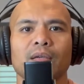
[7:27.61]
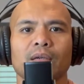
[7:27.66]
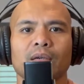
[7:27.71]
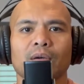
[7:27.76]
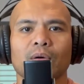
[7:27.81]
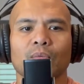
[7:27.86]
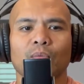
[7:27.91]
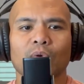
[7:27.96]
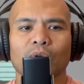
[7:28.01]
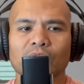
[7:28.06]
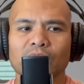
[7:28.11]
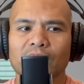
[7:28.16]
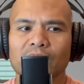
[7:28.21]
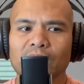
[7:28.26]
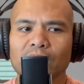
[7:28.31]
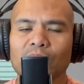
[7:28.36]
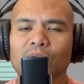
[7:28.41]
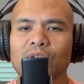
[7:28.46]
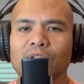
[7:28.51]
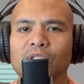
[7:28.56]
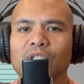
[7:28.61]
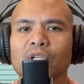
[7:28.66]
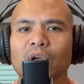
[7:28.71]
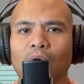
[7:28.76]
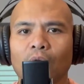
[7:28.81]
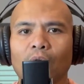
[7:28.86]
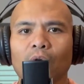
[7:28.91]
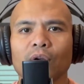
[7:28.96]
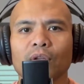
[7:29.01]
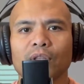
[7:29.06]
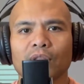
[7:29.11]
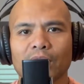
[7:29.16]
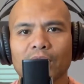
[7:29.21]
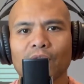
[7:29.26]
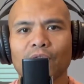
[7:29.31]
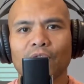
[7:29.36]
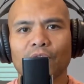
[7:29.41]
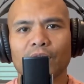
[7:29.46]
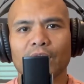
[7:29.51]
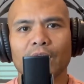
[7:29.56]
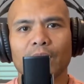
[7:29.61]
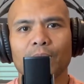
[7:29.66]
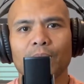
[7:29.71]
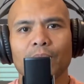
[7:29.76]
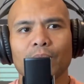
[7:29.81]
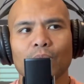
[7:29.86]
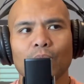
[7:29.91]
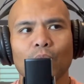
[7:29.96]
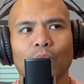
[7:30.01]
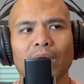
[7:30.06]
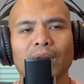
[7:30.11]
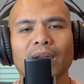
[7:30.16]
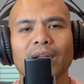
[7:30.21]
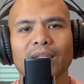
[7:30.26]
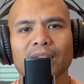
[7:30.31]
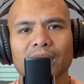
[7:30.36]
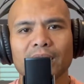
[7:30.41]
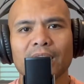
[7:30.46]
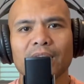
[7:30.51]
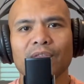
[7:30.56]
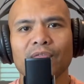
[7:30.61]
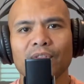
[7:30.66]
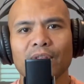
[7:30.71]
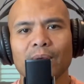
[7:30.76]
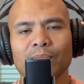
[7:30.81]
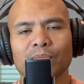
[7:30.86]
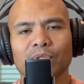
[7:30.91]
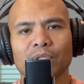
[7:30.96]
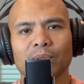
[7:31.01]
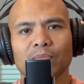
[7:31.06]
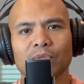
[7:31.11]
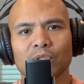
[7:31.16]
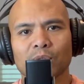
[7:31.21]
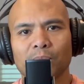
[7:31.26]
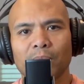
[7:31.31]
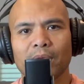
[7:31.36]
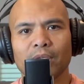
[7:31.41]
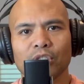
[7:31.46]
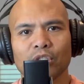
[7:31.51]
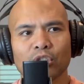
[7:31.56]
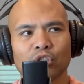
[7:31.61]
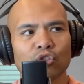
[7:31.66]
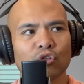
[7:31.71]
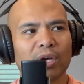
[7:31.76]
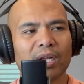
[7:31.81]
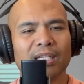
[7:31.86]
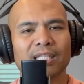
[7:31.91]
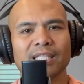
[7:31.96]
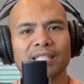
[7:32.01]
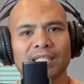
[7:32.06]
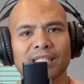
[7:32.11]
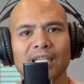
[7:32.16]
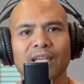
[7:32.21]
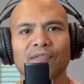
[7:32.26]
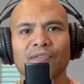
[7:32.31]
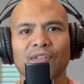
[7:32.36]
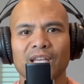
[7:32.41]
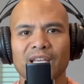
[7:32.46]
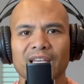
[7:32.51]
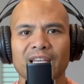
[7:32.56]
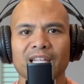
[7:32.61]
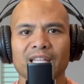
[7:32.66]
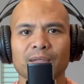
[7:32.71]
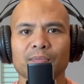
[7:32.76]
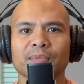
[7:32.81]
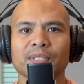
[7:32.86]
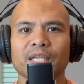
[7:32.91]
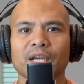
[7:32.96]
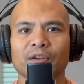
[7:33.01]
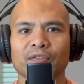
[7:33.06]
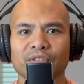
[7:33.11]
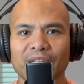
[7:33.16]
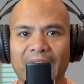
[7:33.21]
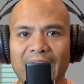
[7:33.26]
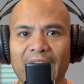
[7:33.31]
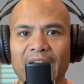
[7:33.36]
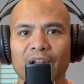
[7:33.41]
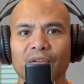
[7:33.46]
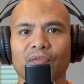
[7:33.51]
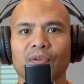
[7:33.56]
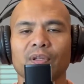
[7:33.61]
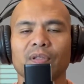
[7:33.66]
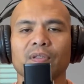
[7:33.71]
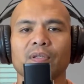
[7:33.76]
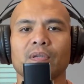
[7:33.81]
where it's like, no, this is a hard thing for them. Why not give them some space to try to see if they get themselves out of it?